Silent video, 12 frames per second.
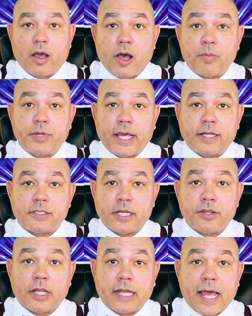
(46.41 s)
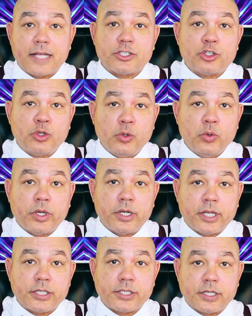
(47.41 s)
Updates in the last 2
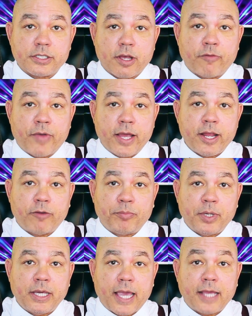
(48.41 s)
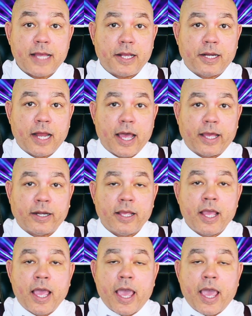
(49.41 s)
editions of NFPA99